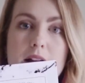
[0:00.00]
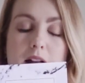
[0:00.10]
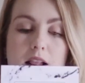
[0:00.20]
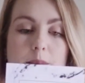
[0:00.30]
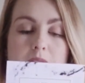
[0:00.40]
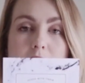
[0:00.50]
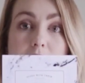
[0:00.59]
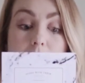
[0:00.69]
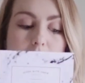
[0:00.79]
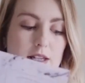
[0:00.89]
element
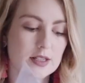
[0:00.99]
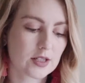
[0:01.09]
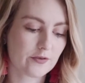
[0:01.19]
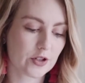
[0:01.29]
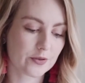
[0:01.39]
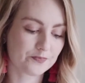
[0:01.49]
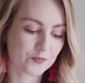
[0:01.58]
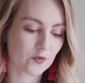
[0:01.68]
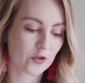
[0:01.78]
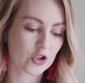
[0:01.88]
of elegance
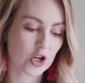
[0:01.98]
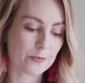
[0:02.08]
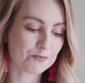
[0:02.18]
for sure.